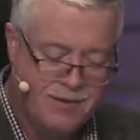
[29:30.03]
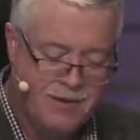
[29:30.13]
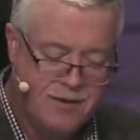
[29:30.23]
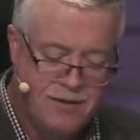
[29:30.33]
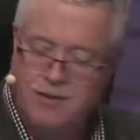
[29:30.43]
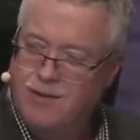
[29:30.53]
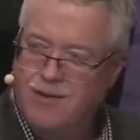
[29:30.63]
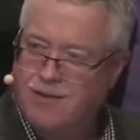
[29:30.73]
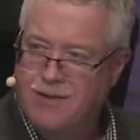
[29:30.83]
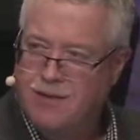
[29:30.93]

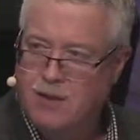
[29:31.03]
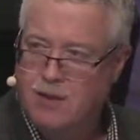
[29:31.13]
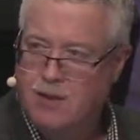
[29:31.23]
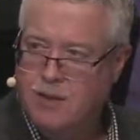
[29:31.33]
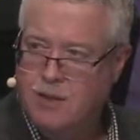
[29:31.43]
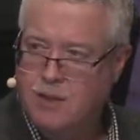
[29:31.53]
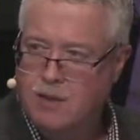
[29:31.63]
No one is speaking in this clip.